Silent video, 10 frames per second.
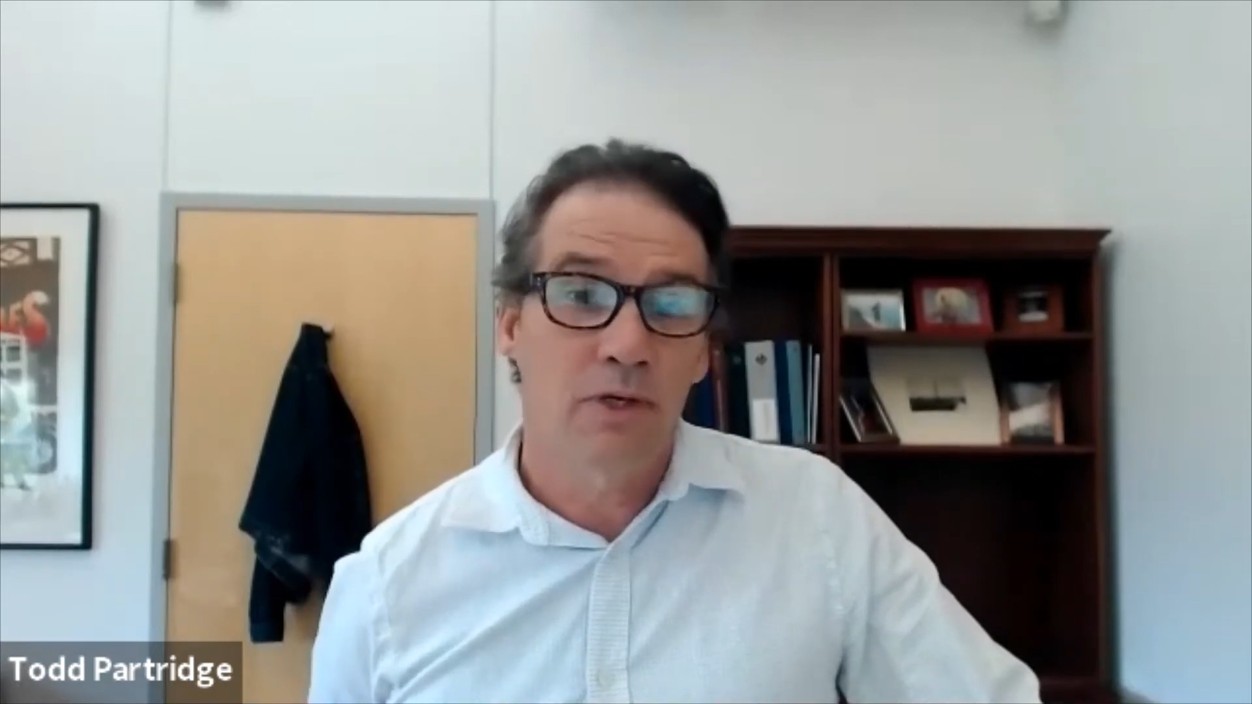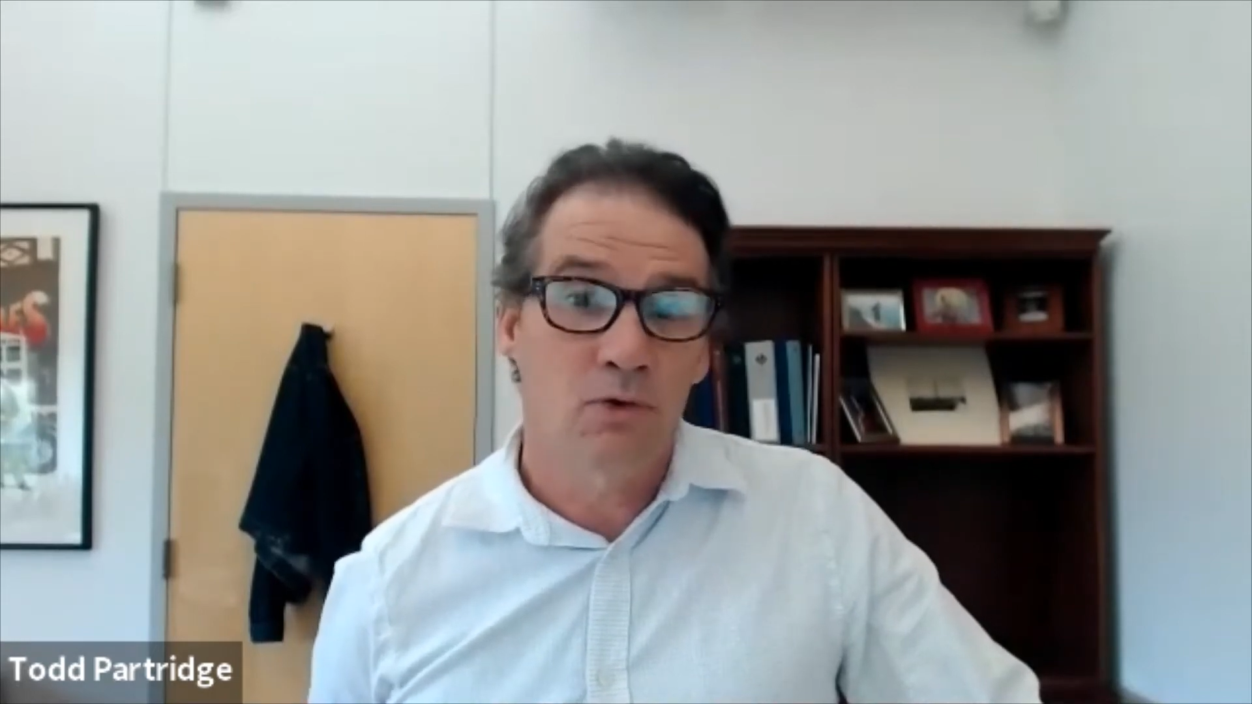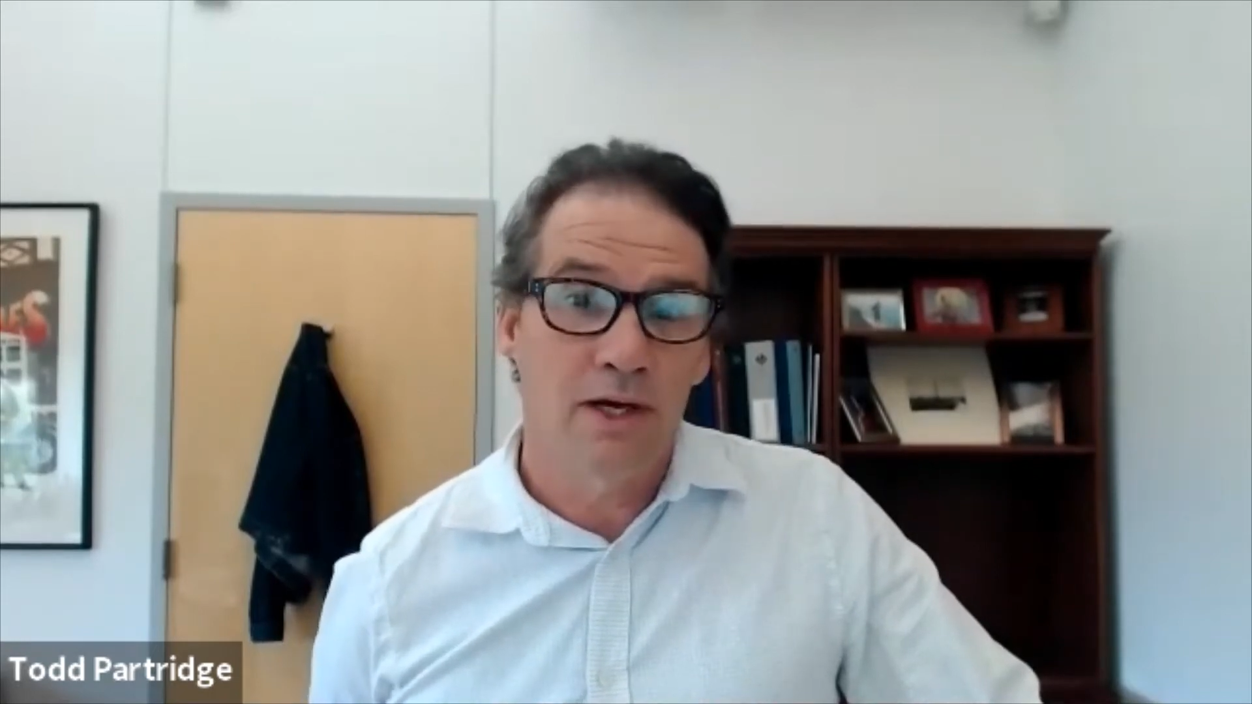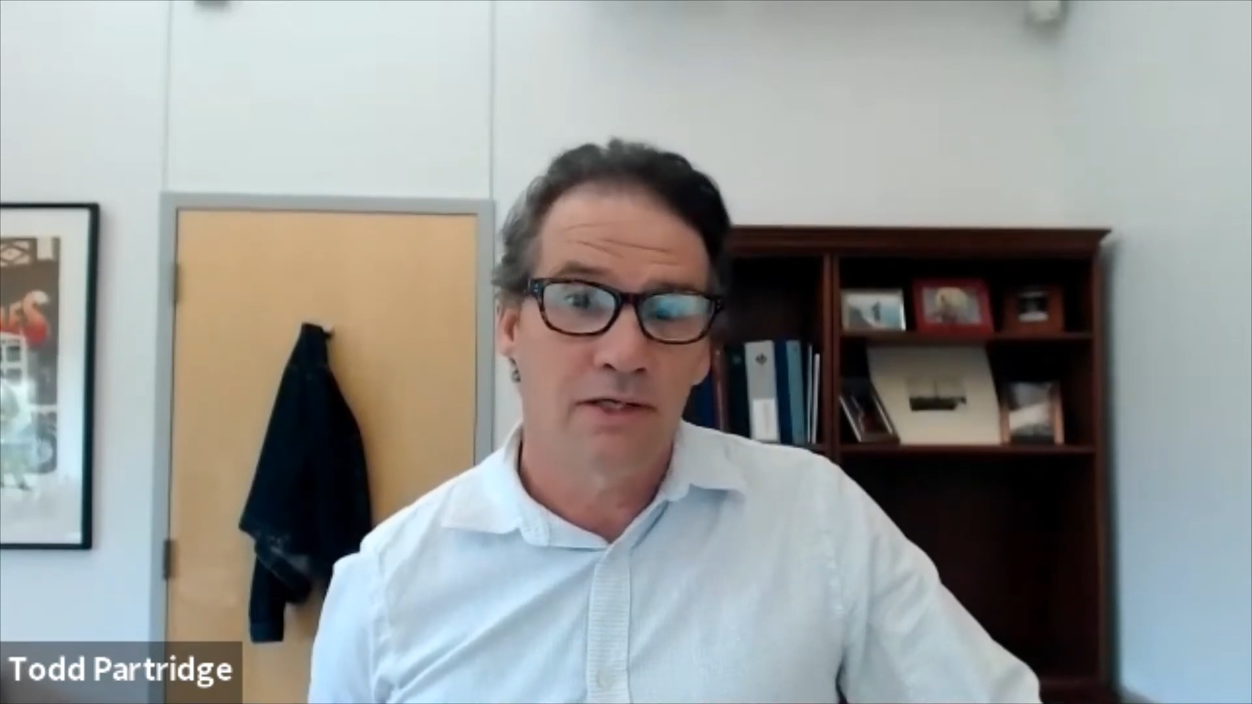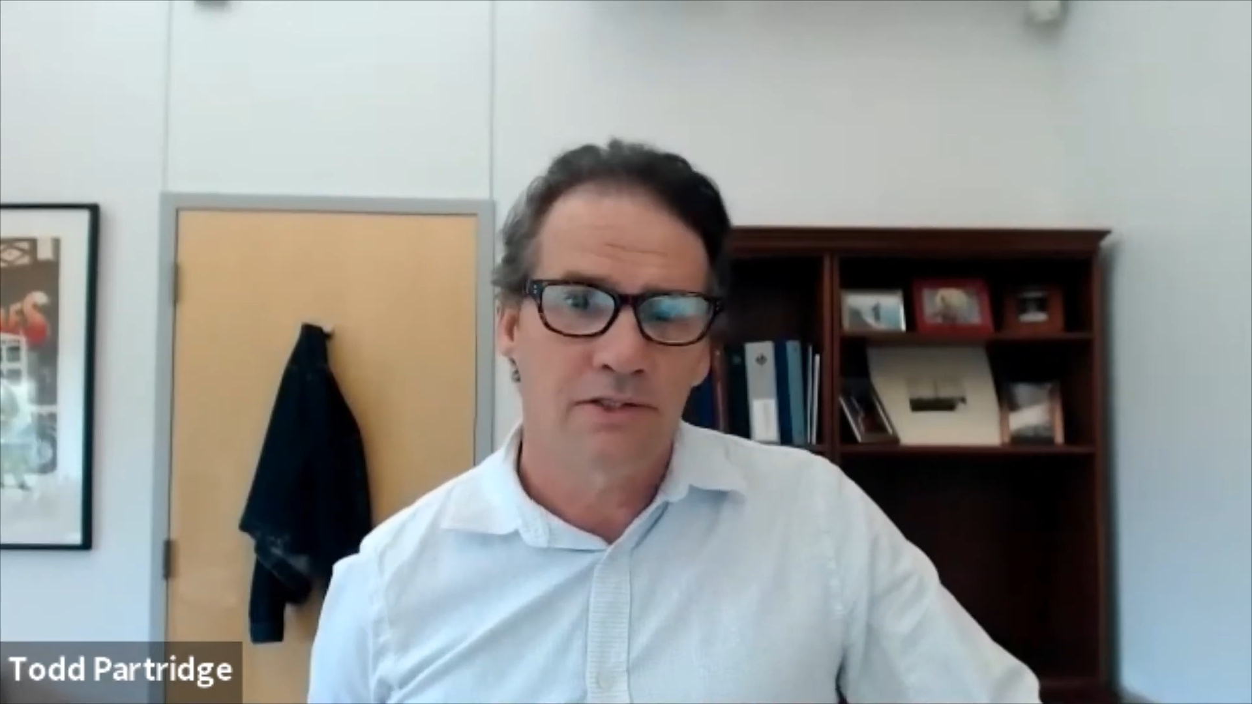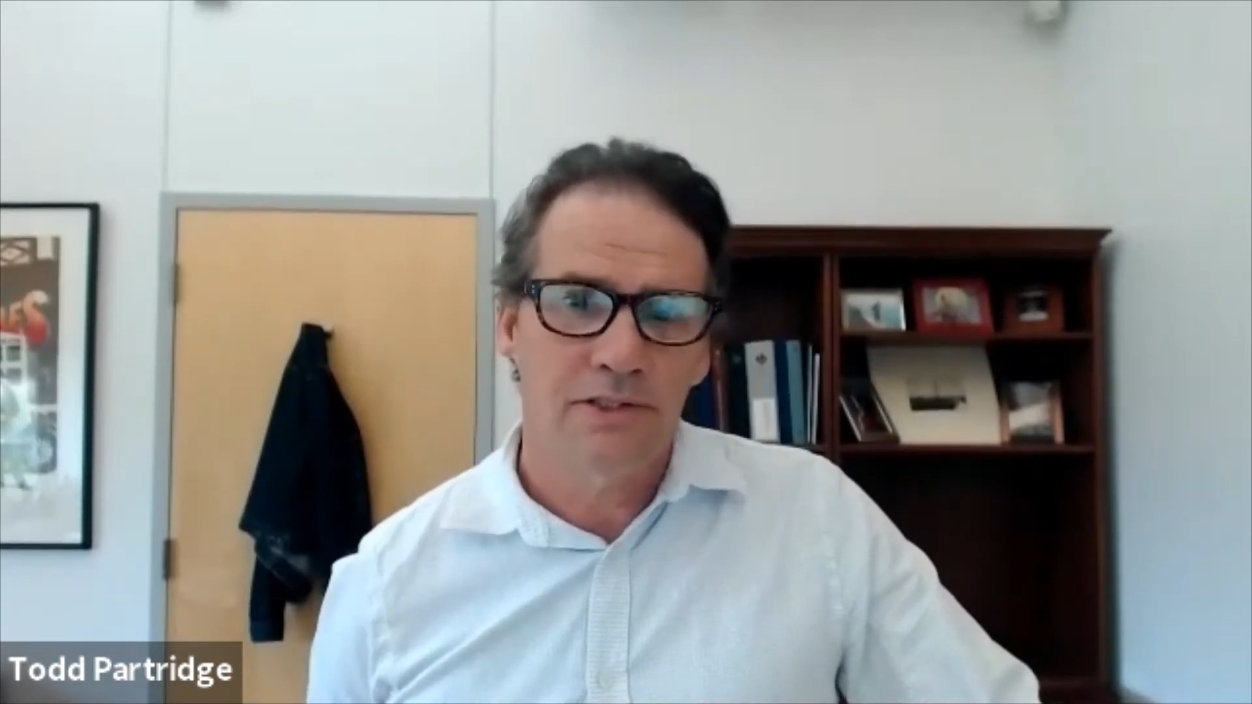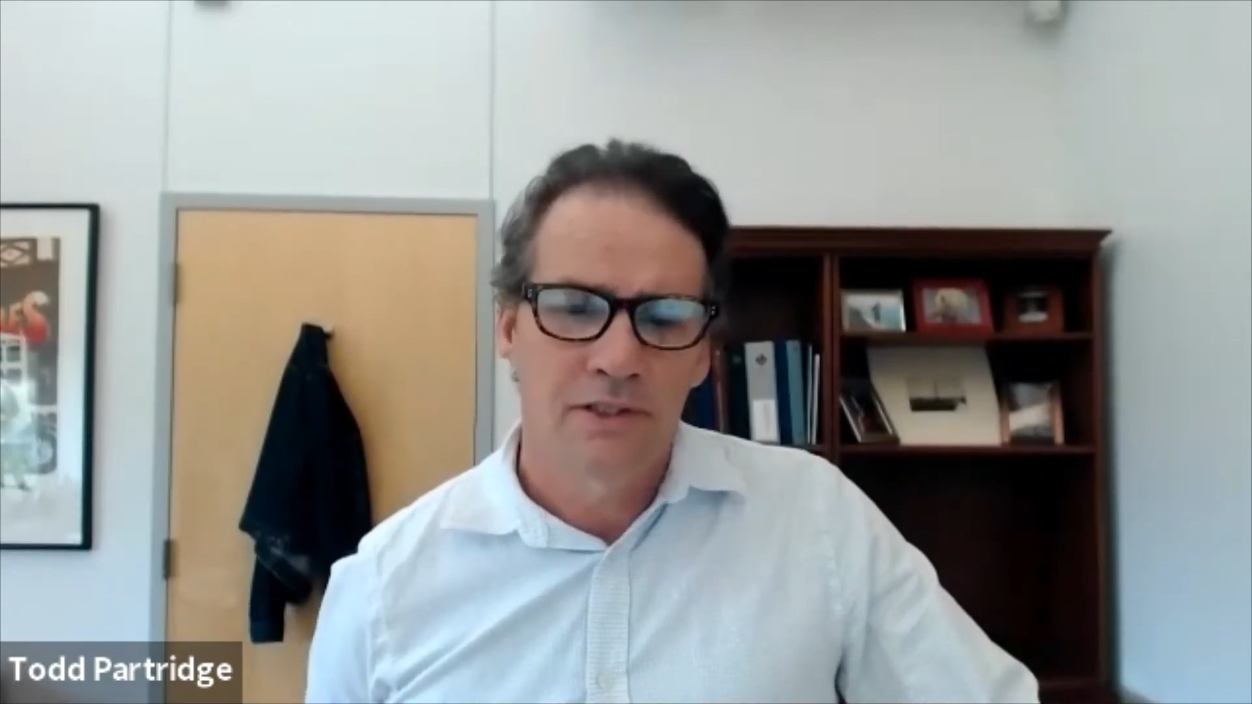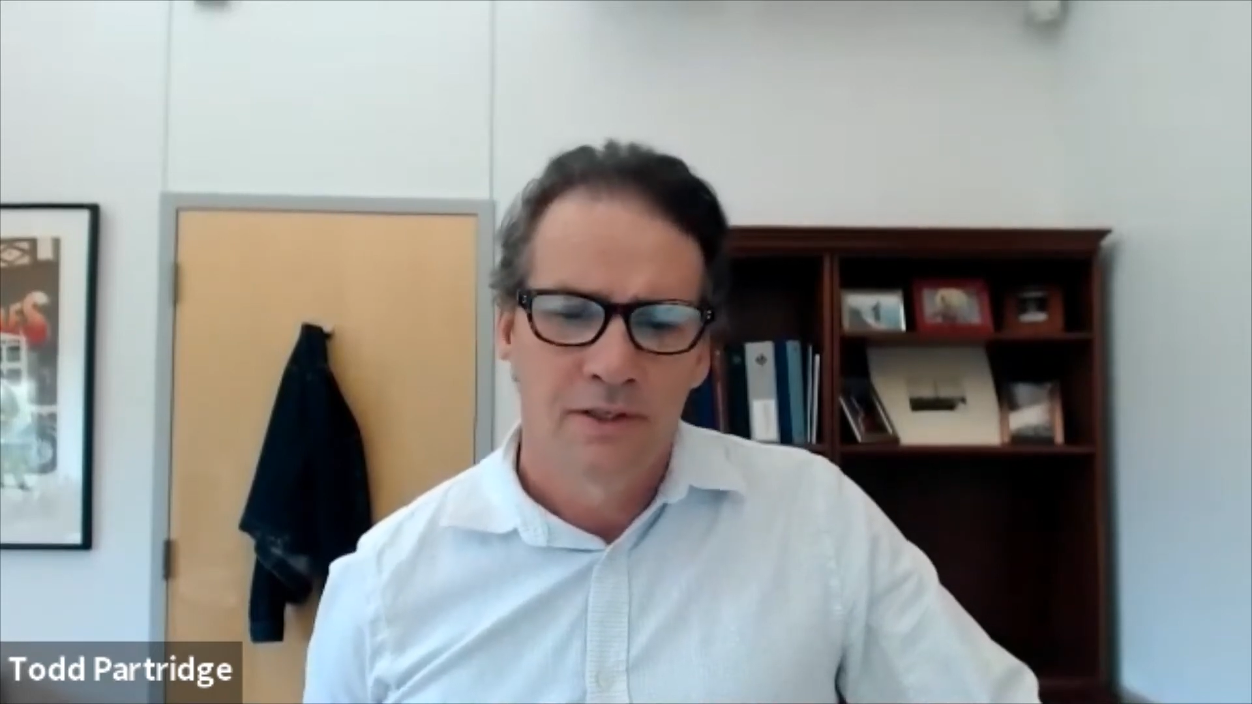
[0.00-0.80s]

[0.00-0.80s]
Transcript: request.